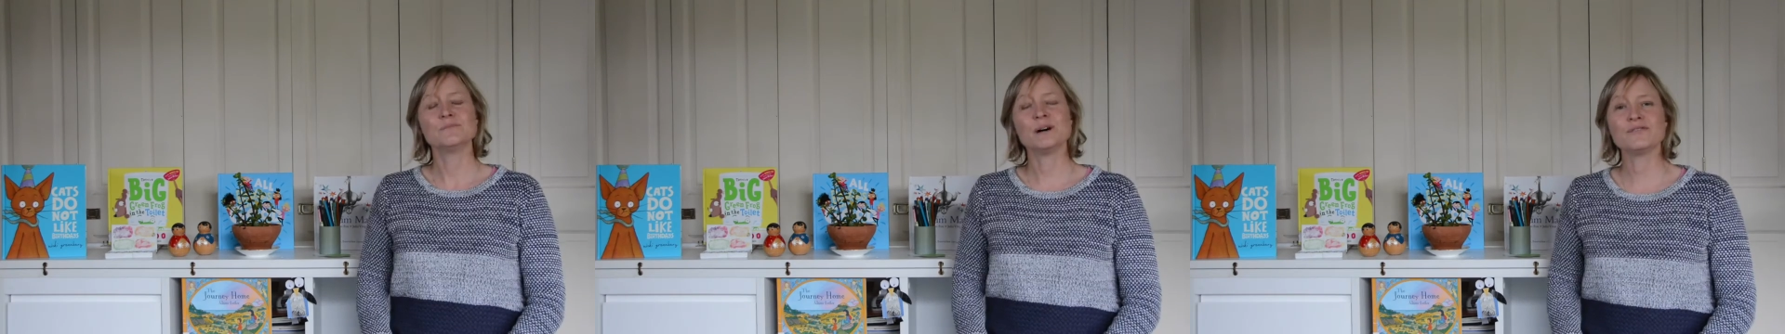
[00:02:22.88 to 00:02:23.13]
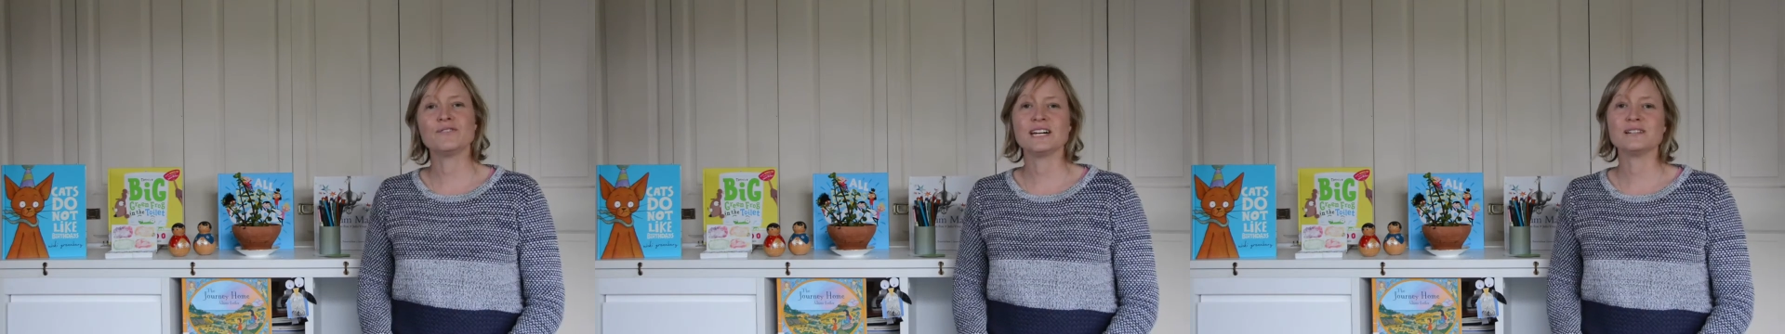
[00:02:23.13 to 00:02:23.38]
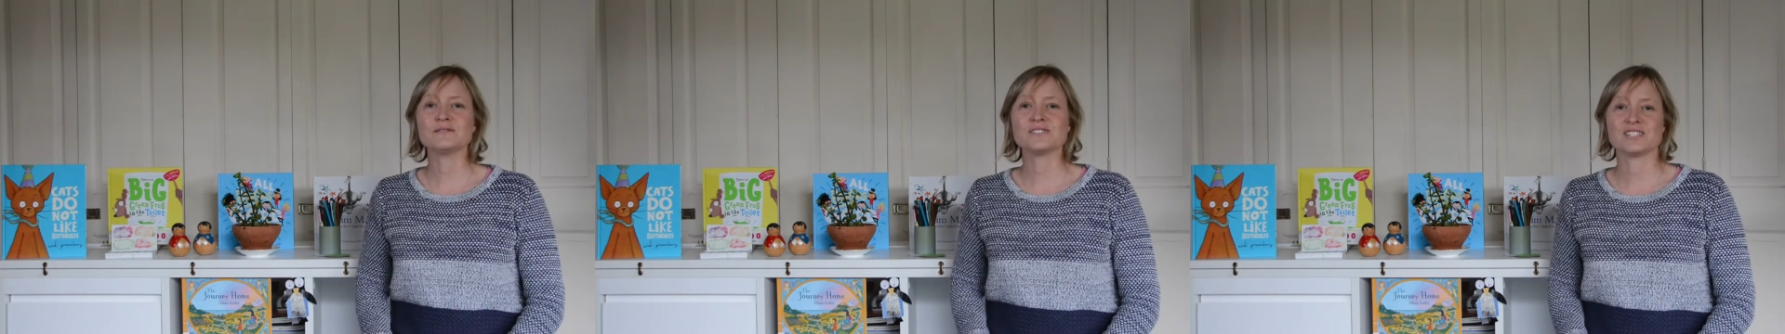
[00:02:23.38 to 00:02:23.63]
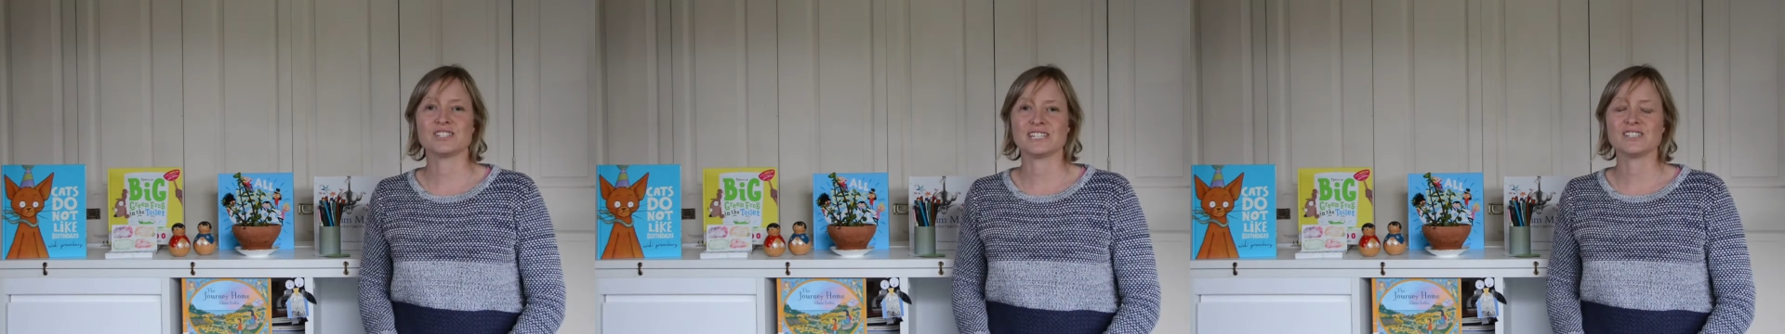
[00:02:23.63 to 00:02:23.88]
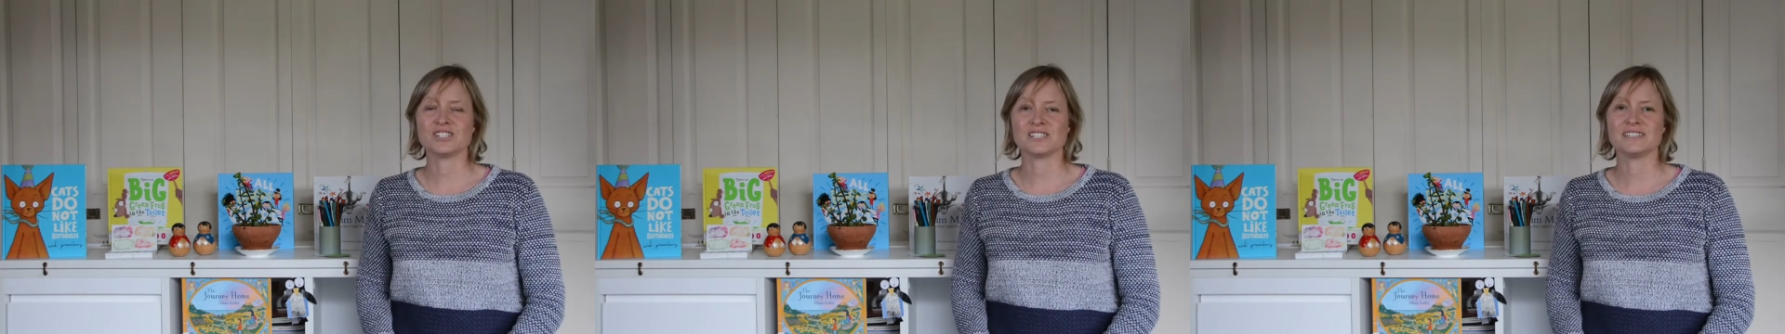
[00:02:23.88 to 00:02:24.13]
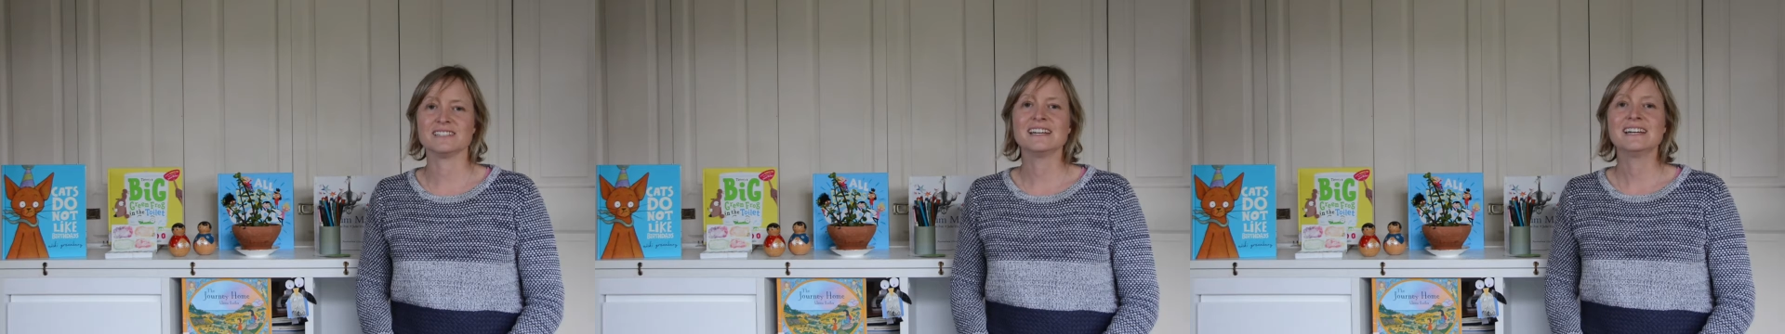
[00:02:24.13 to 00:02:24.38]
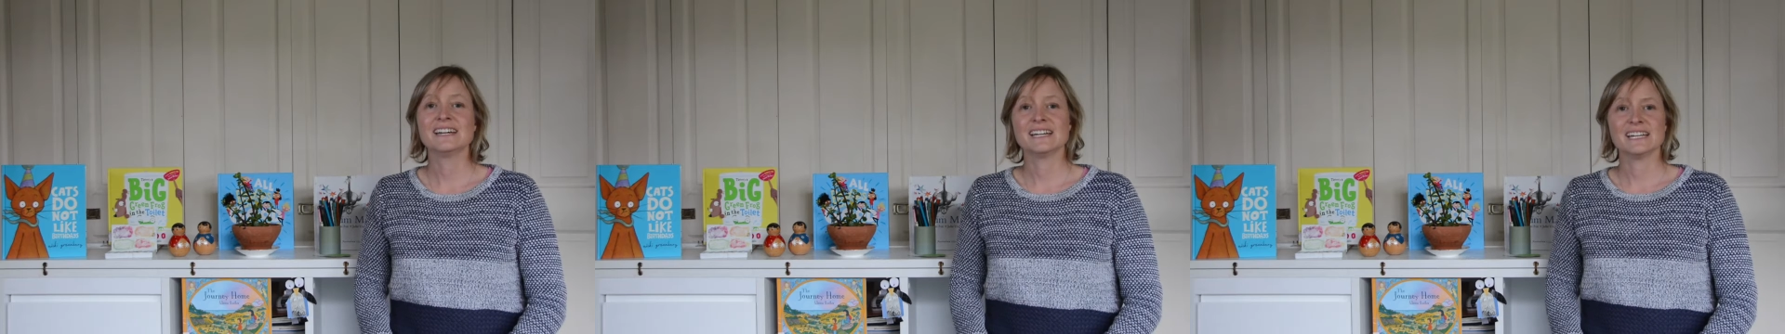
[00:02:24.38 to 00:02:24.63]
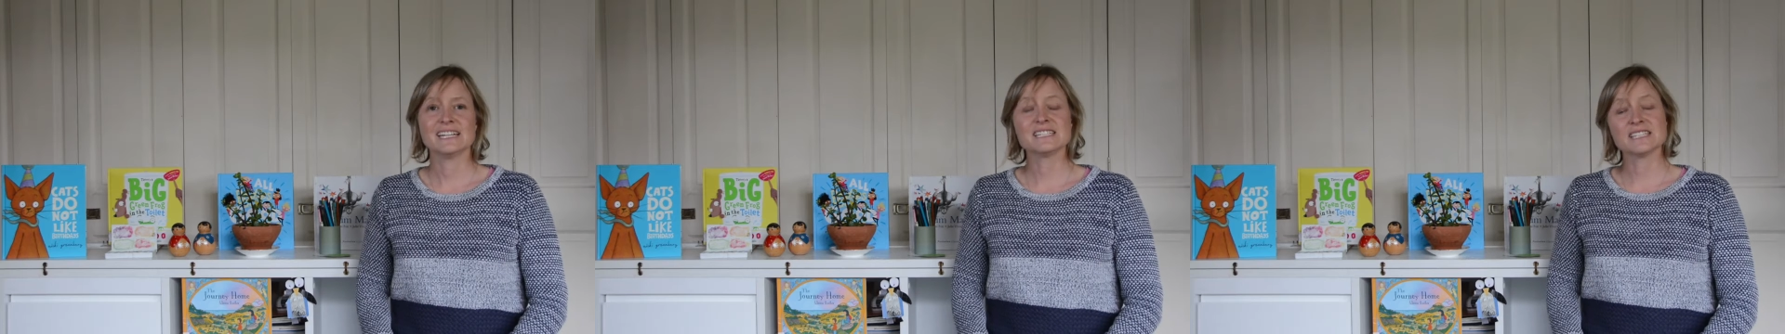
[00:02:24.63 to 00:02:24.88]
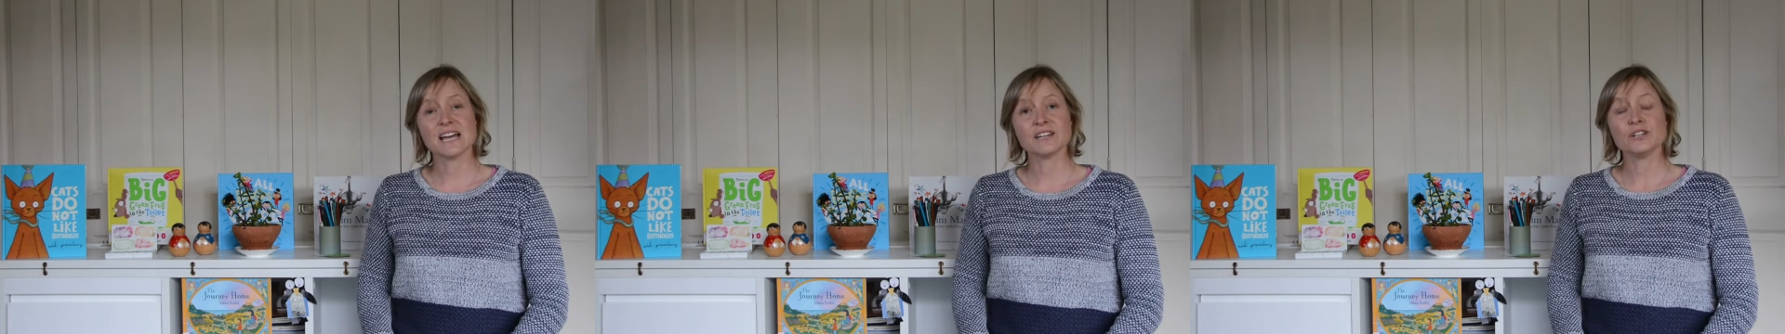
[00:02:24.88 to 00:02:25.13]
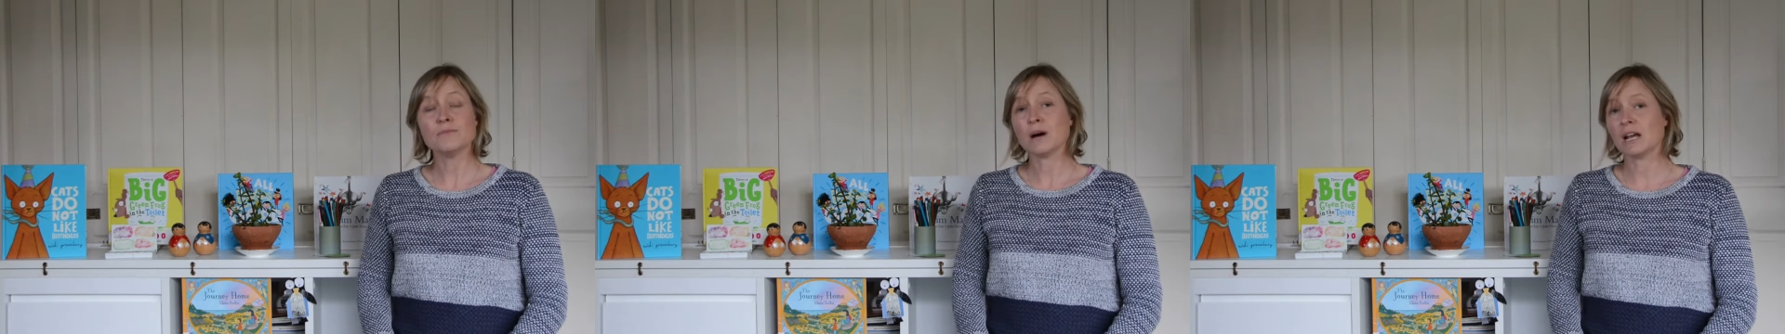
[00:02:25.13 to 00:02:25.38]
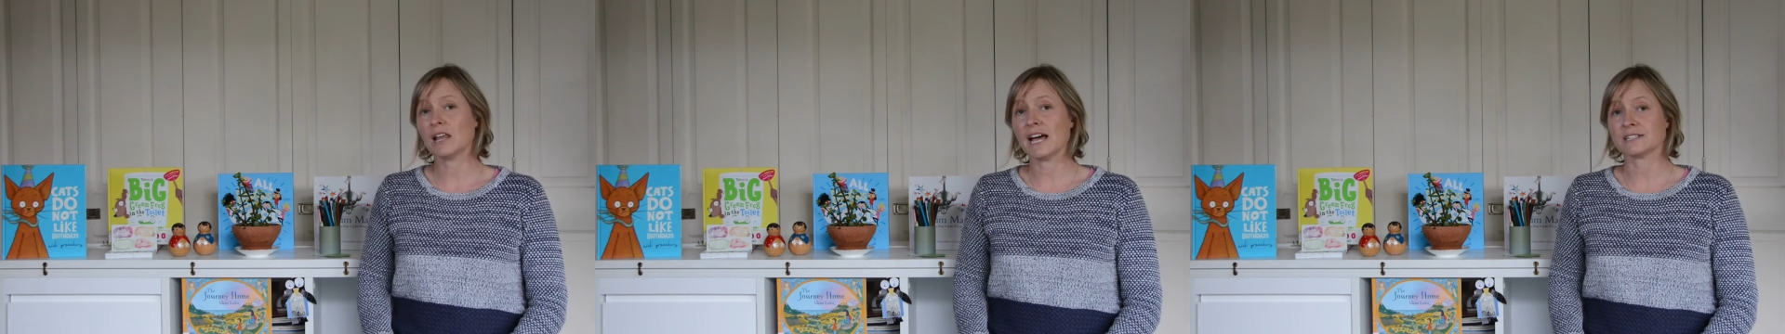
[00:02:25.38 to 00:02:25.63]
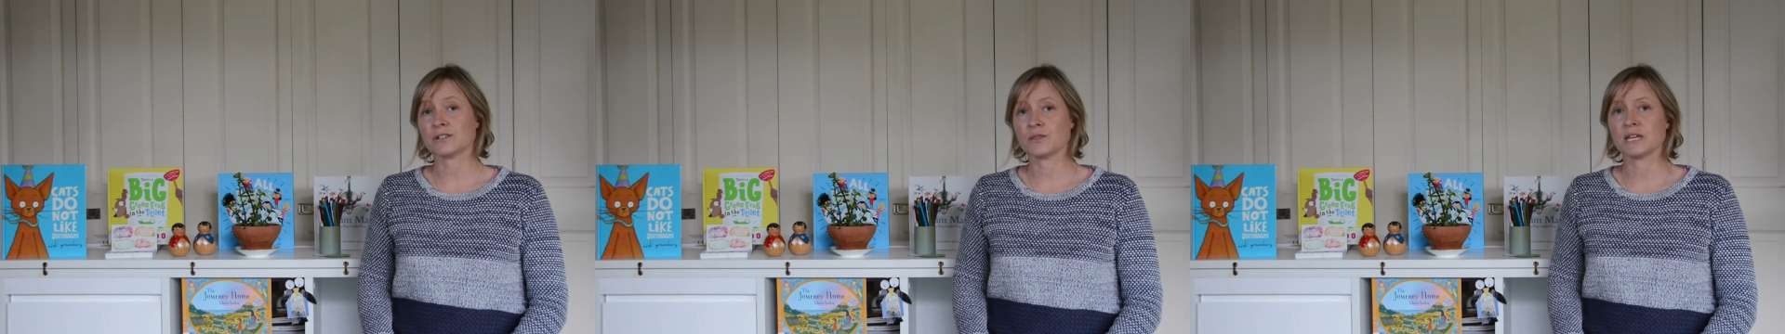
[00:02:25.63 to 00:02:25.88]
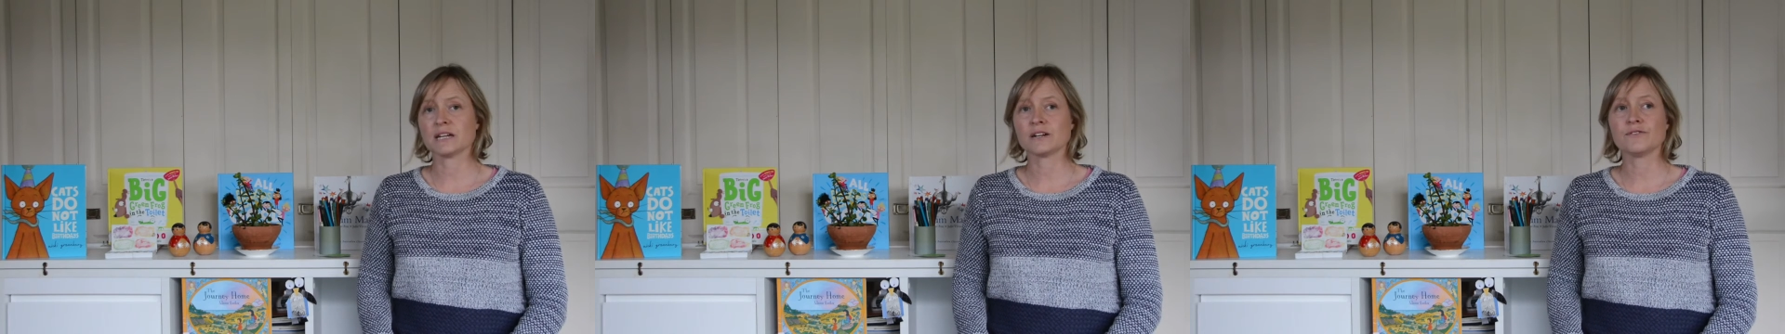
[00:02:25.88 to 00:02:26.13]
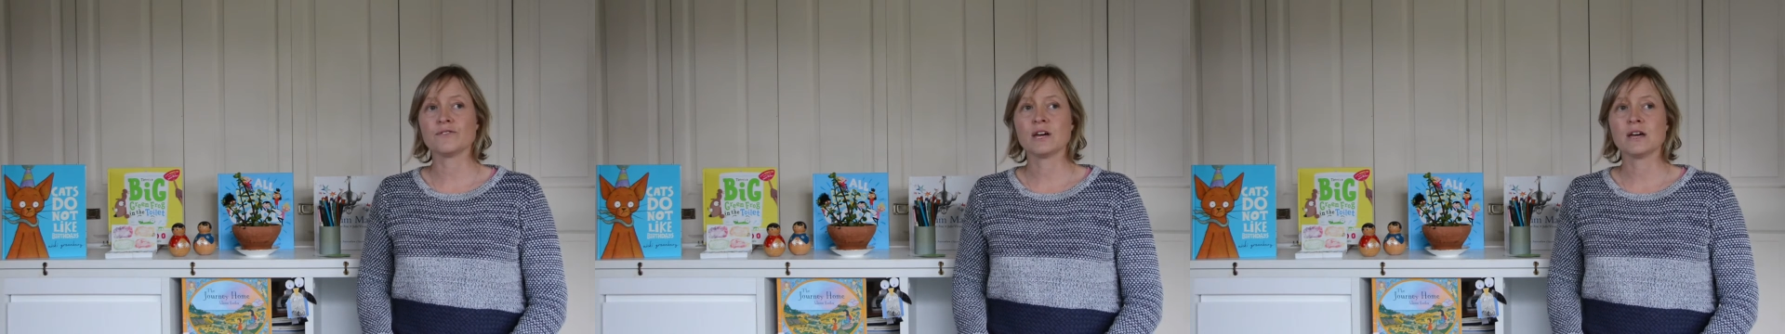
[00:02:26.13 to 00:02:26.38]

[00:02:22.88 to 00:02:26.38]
My final suggestion is that you might like to think of